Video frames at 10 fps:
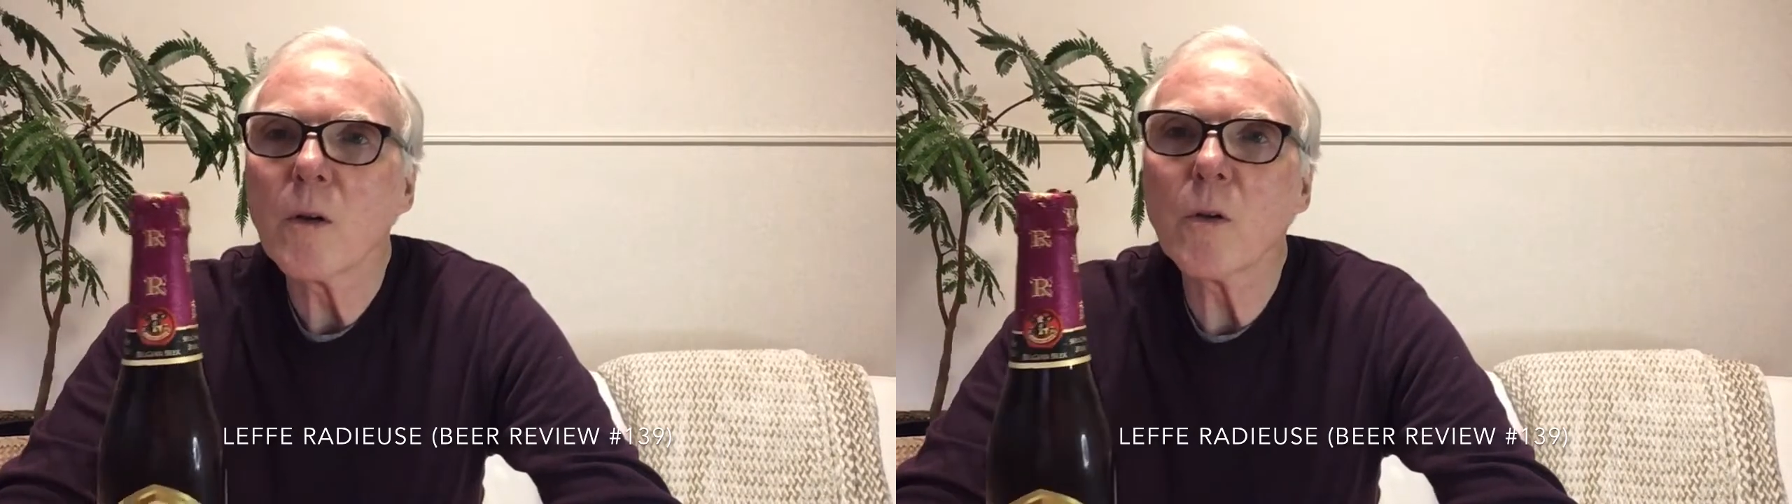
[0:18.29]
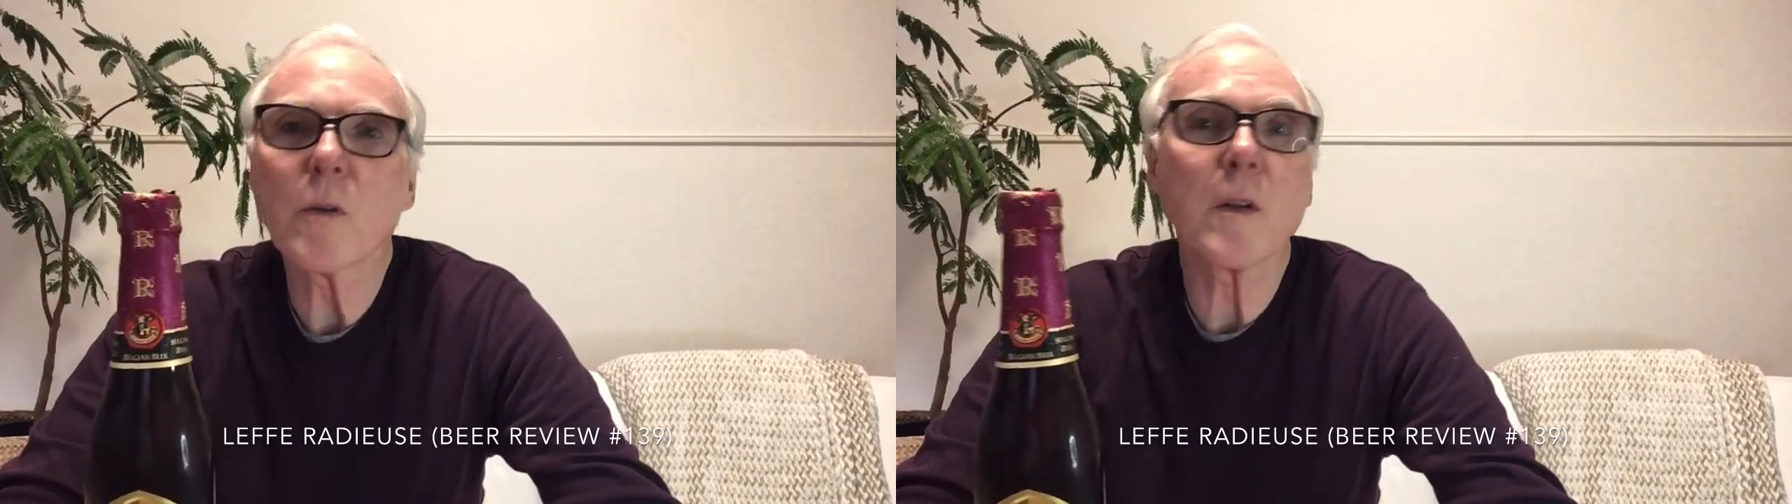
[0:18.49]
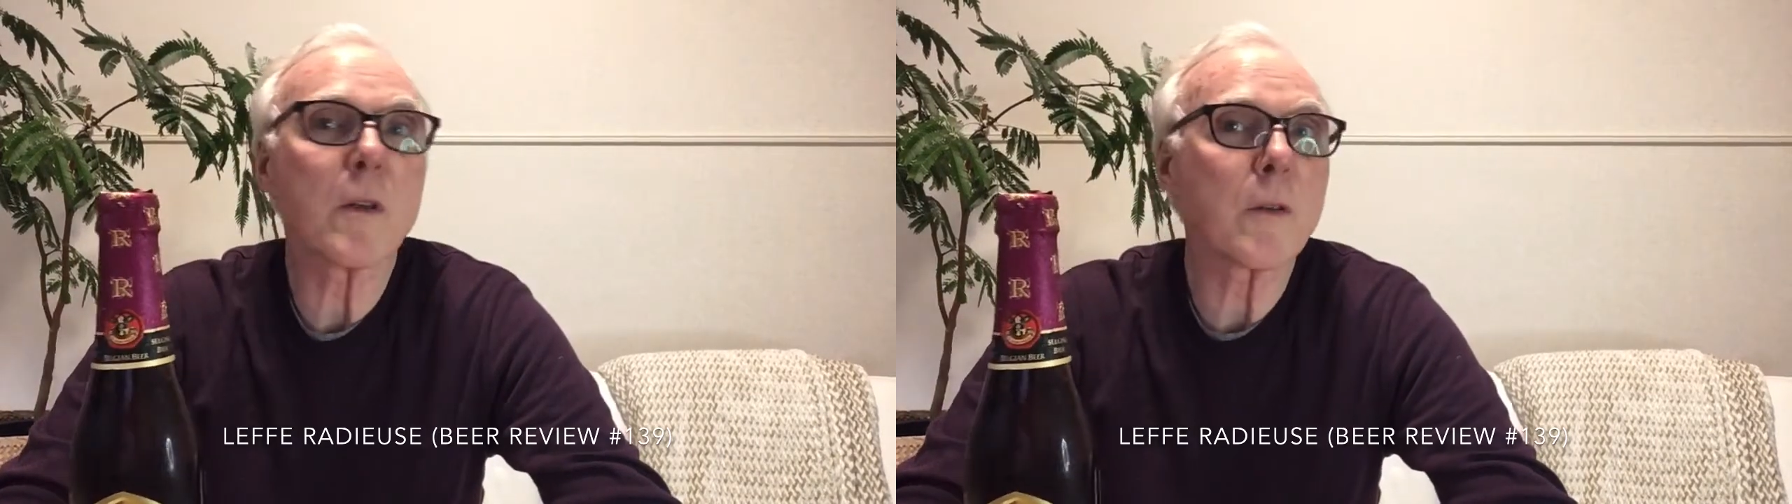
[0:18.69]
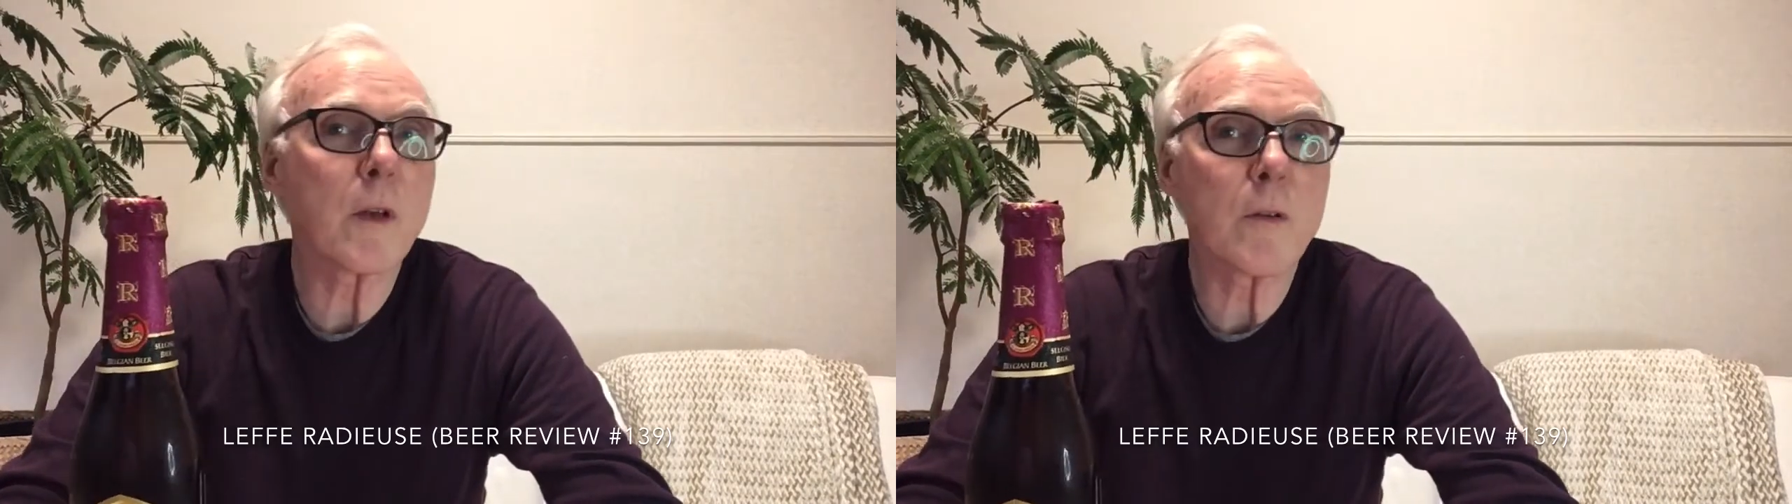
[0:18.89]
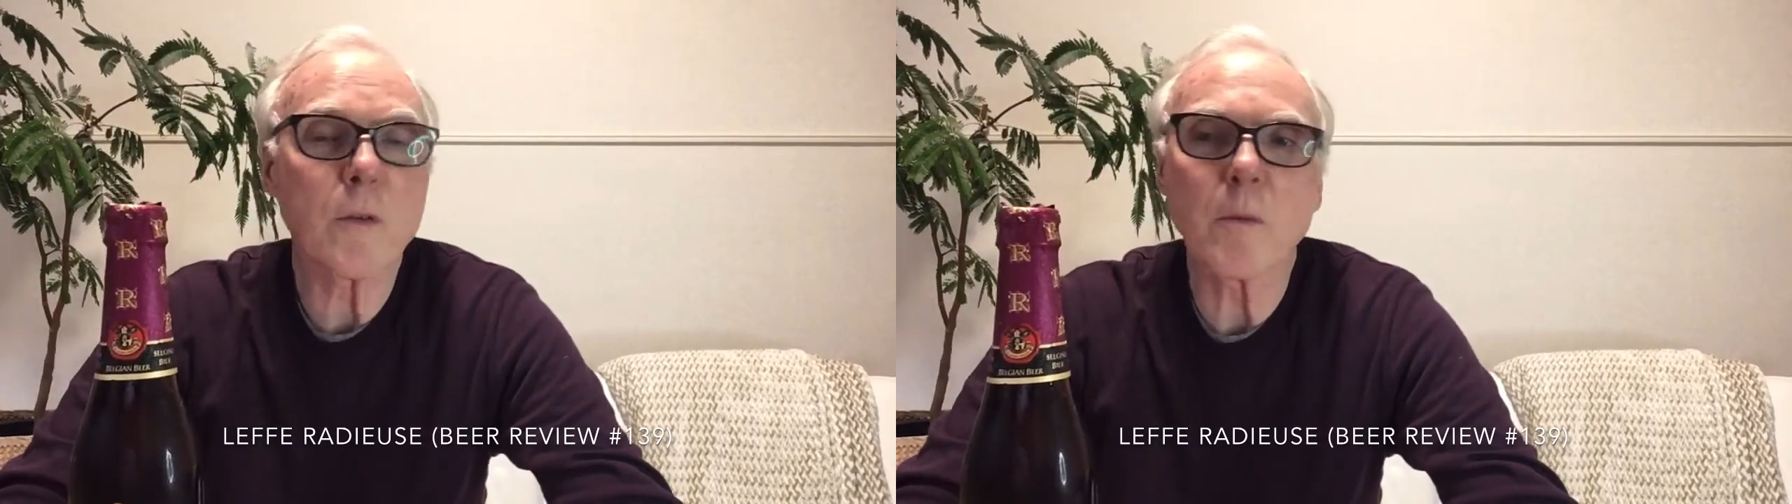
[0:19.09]
using this
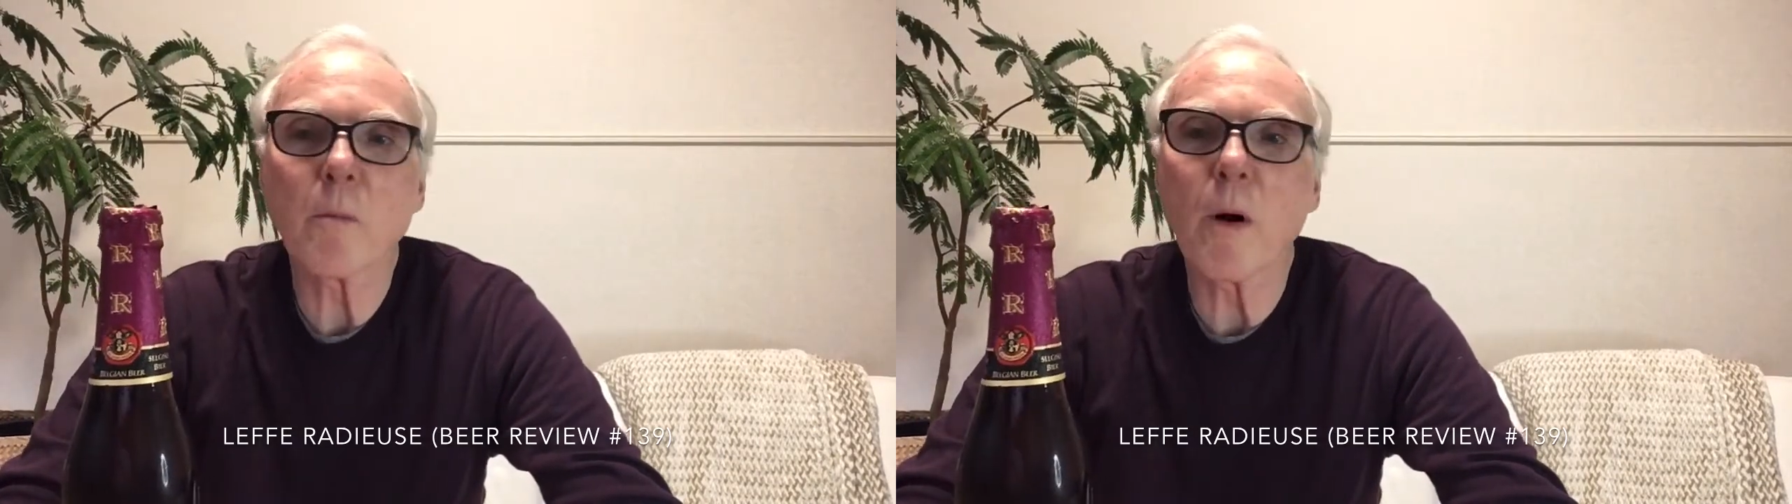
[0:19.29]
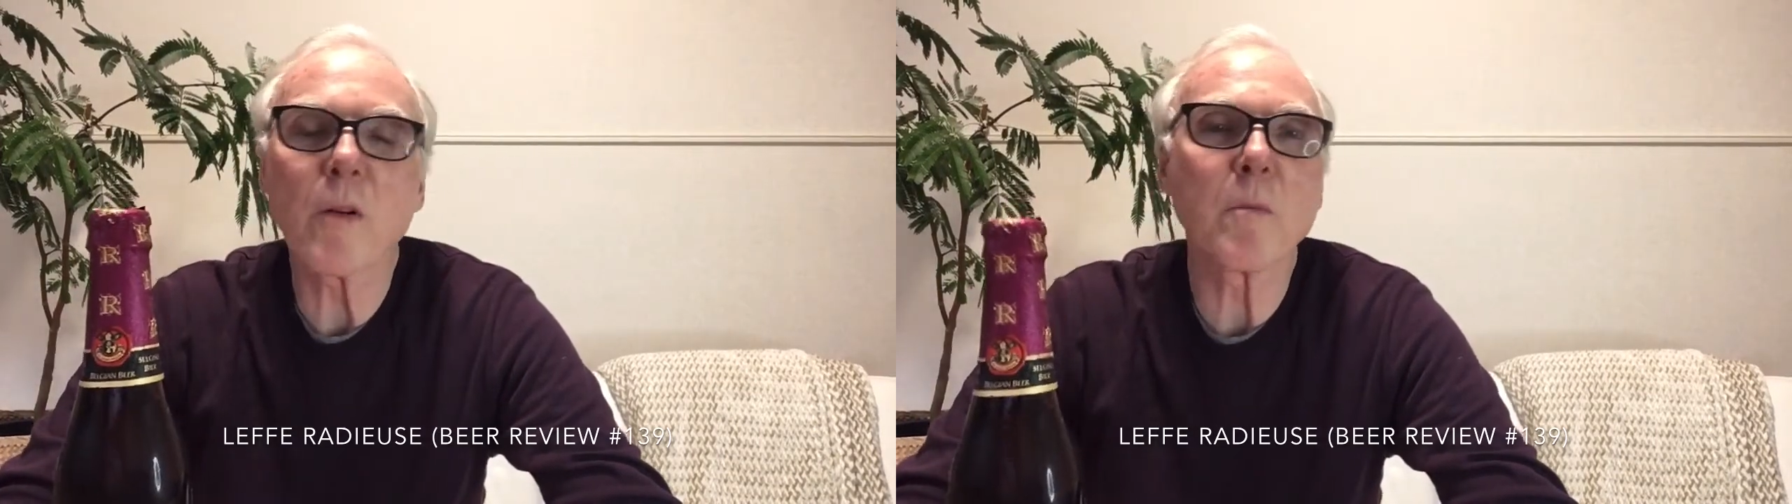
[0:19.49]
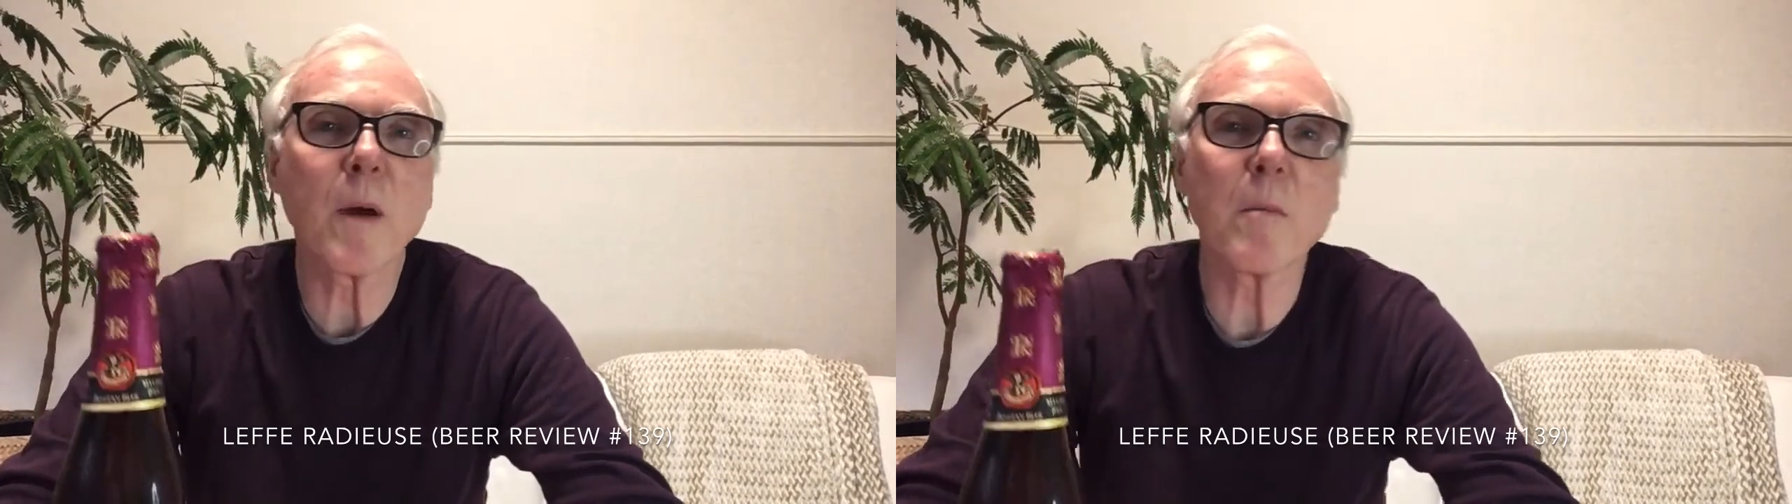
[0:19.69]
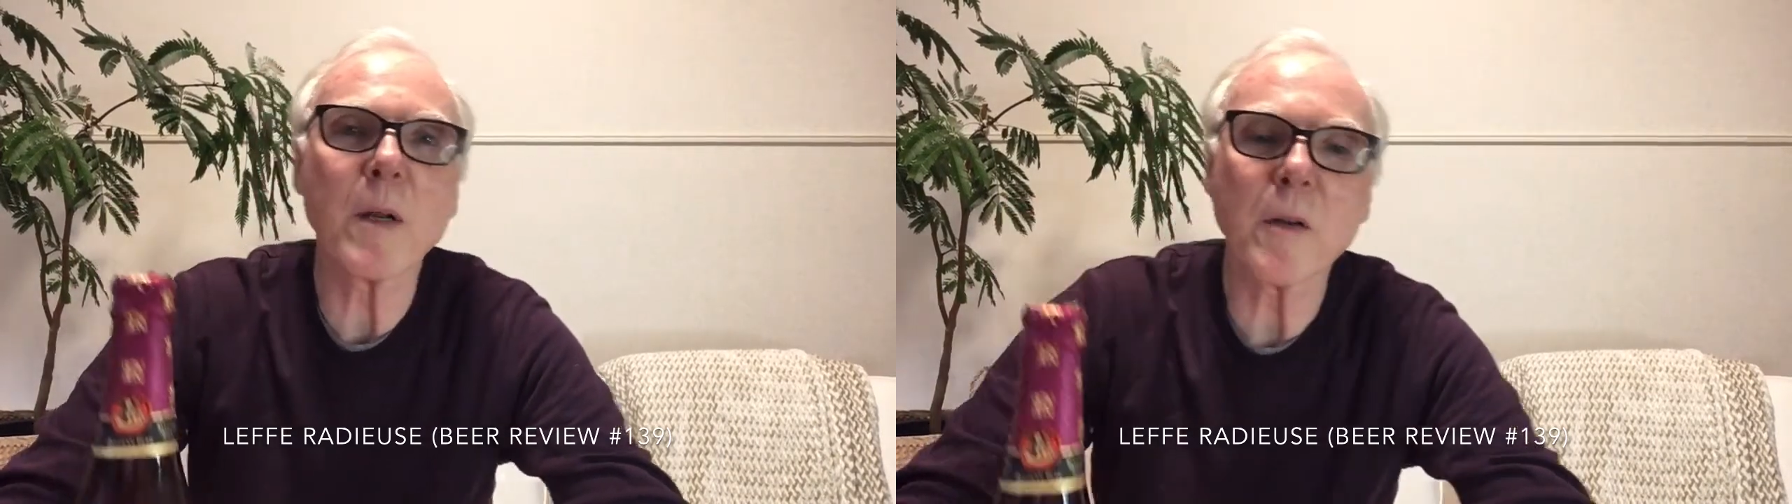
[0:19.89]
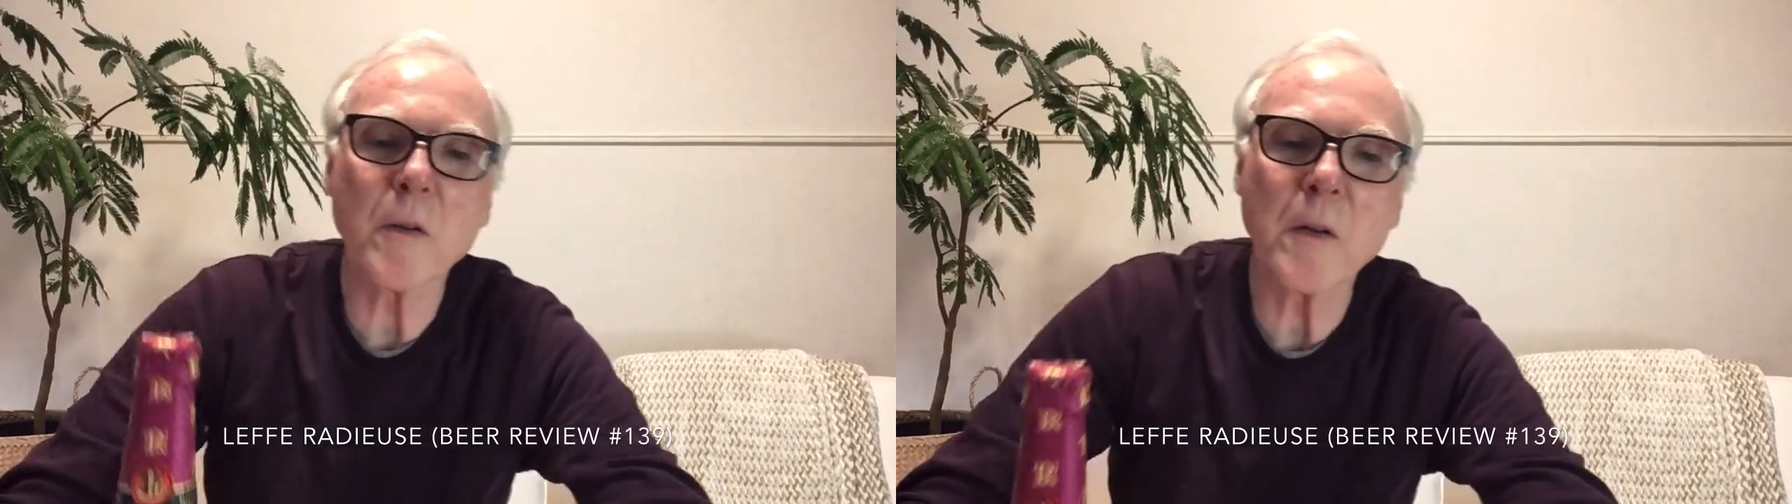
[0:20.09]
as part of my
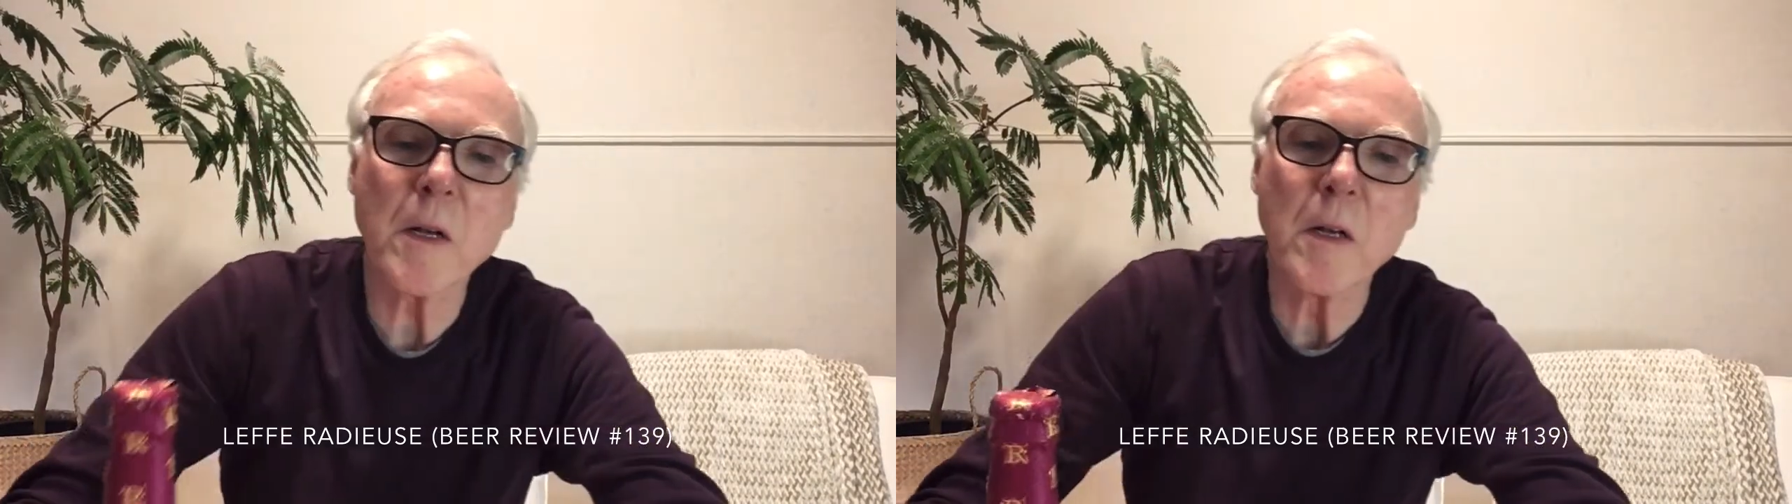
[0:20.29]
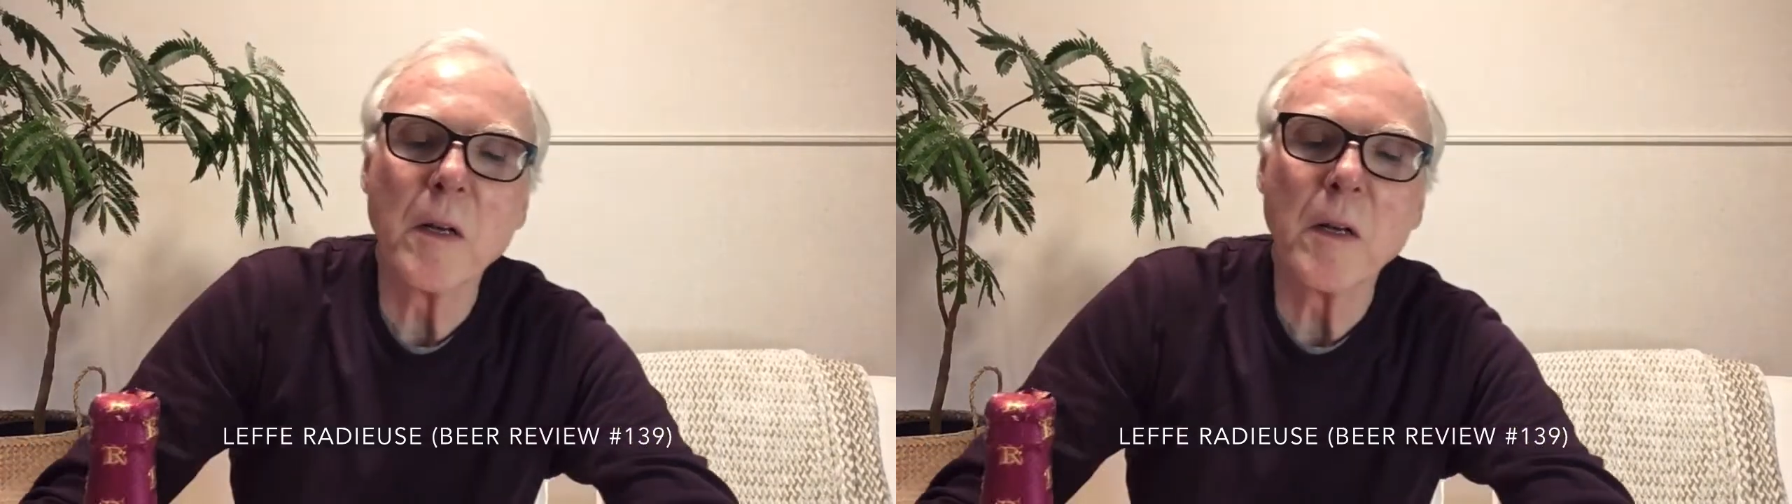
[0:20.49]
medicine,